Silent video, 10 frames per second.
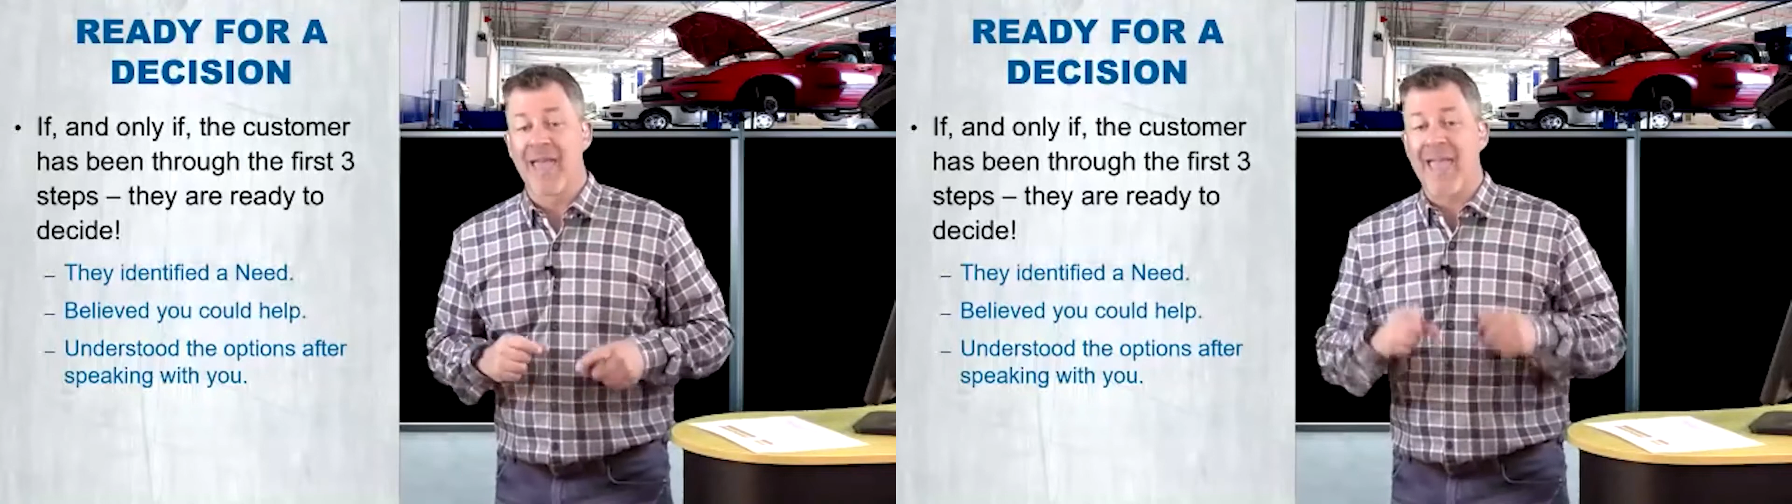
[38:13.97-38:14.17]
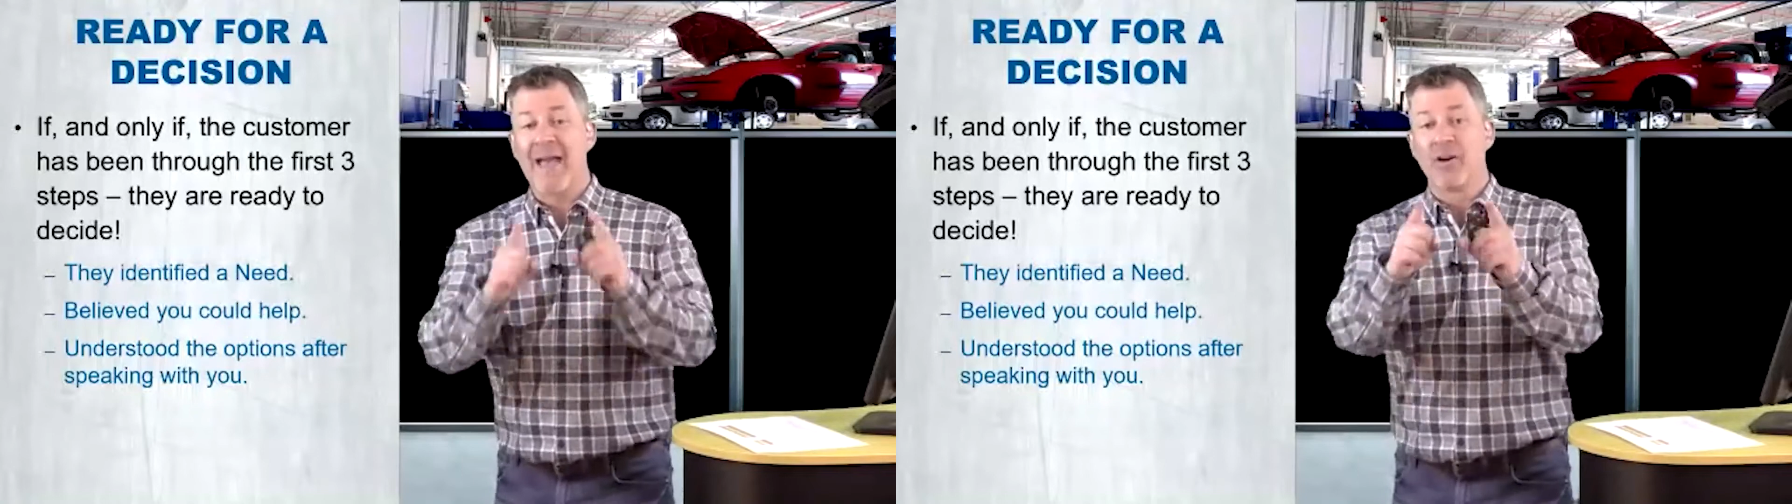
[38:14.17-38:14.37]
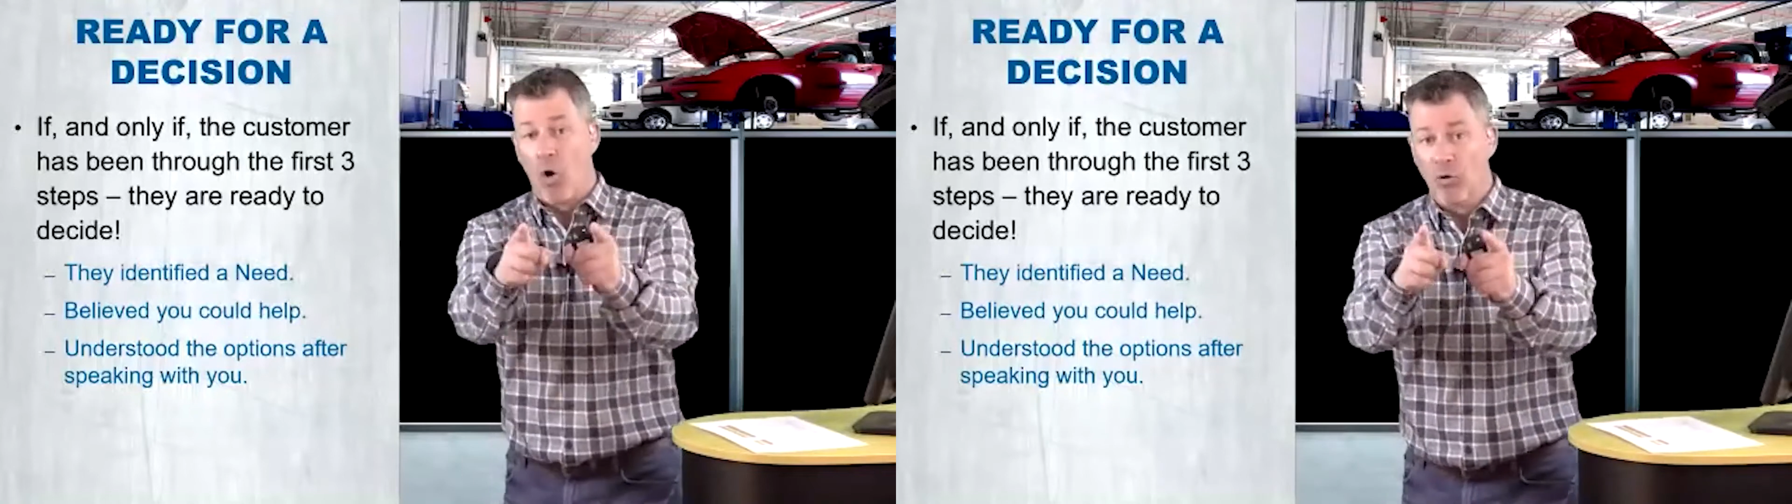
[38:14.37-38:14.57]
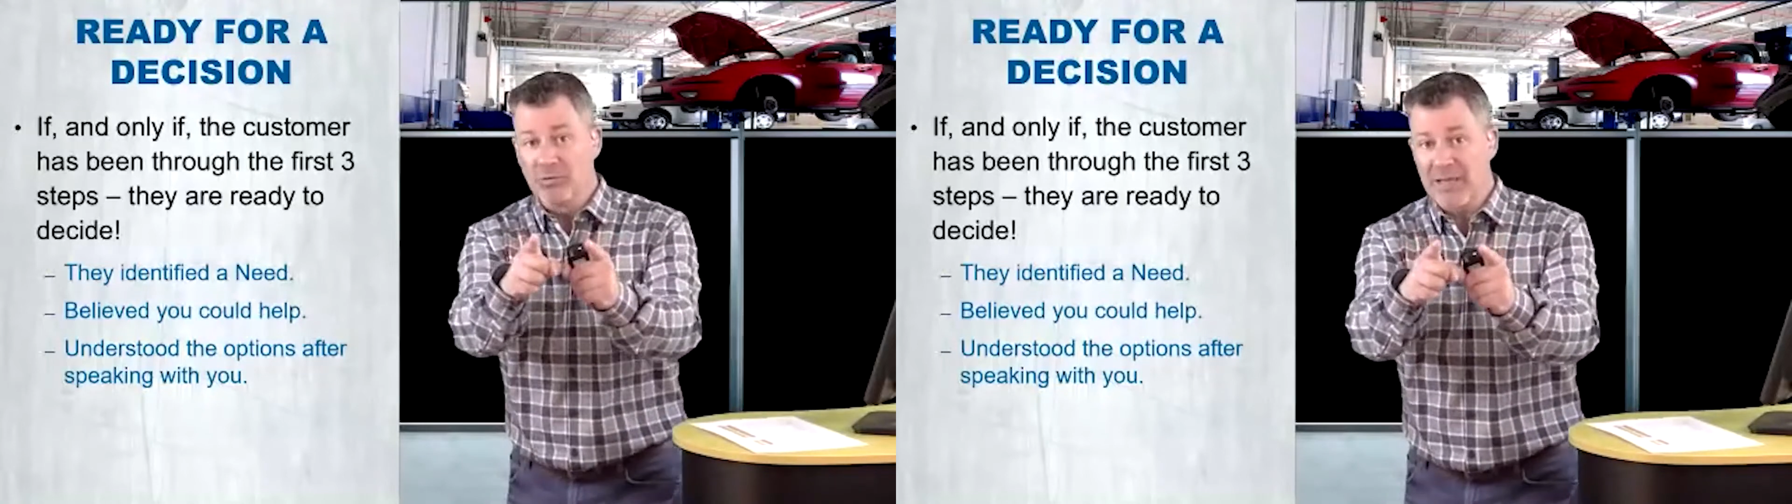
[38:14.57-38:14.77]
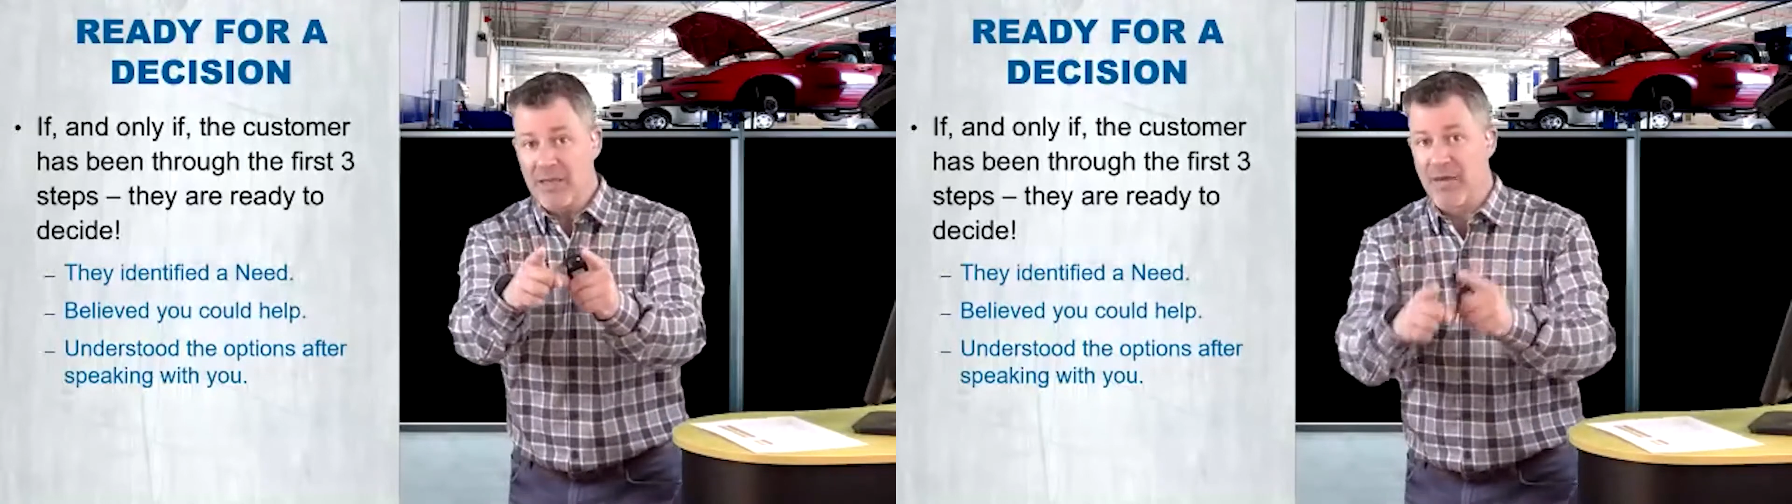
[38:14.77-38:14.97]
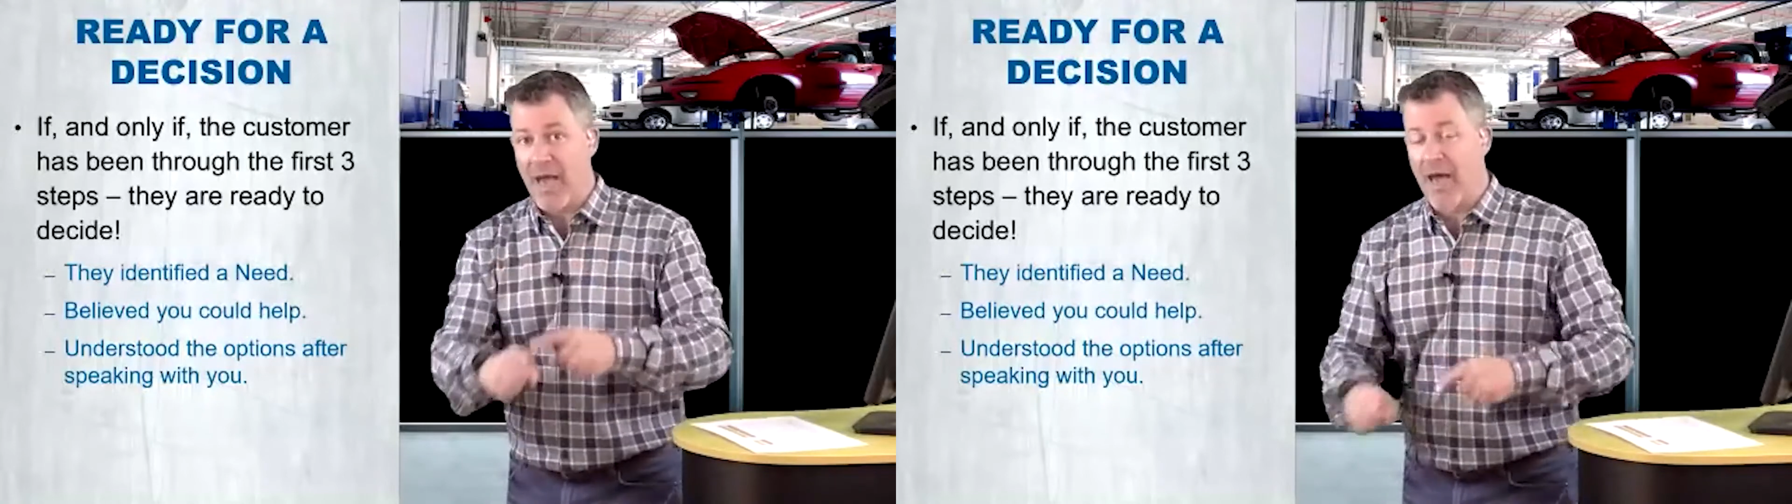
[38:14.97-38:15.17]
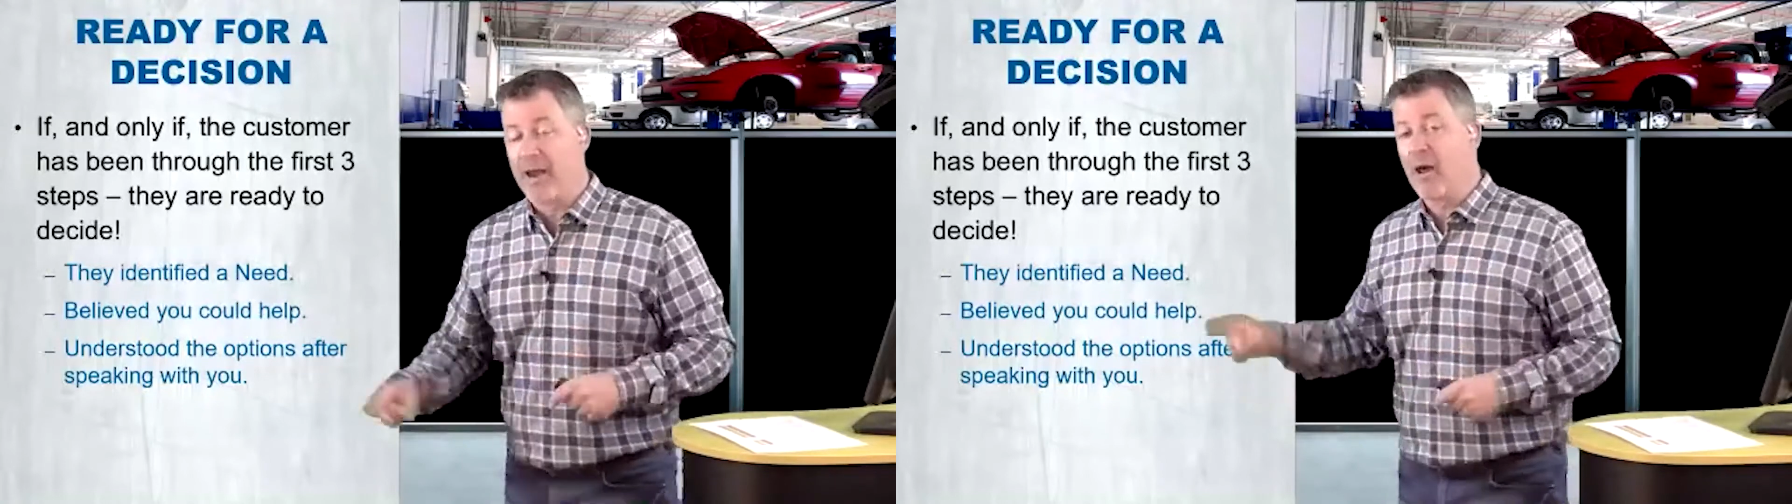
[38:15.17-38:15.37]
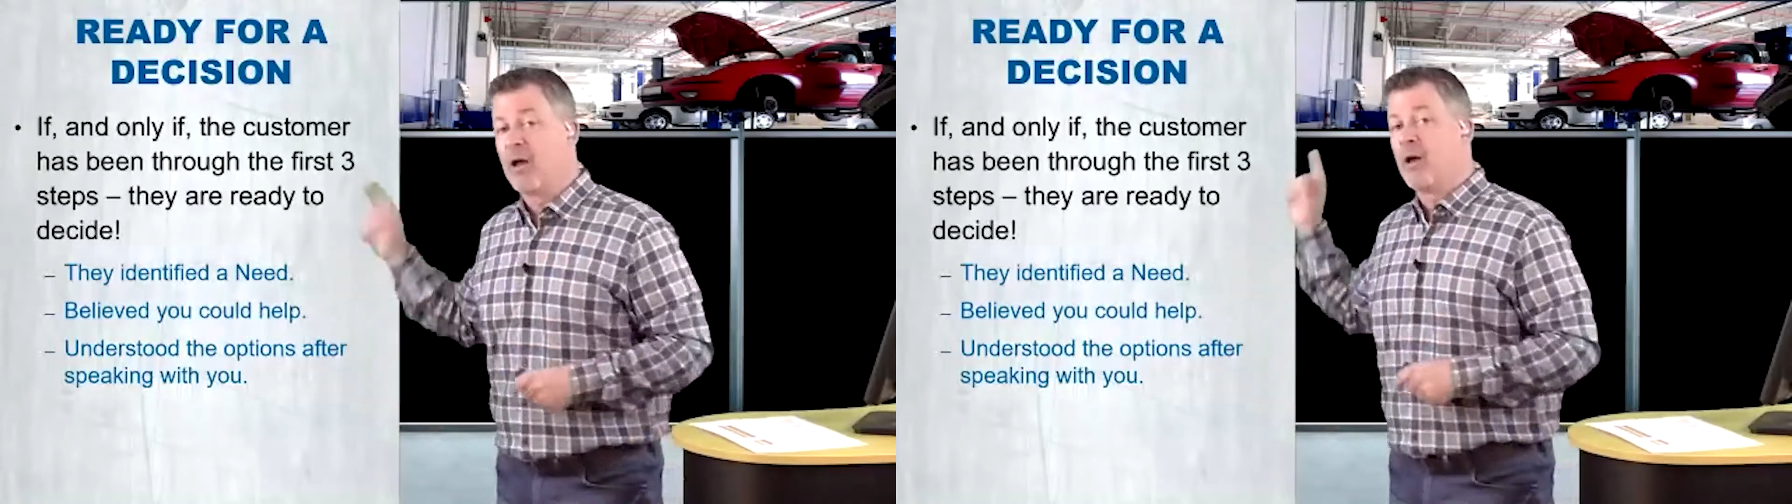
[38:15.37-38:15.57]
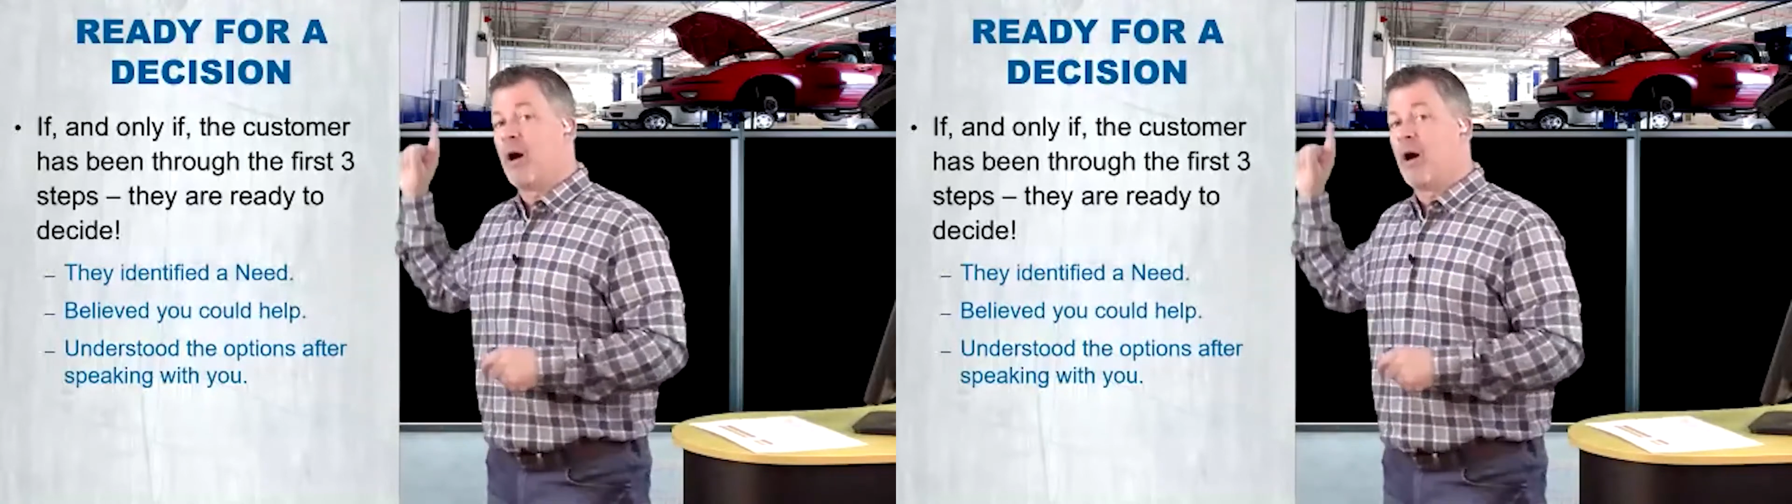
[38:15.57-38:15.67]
and only then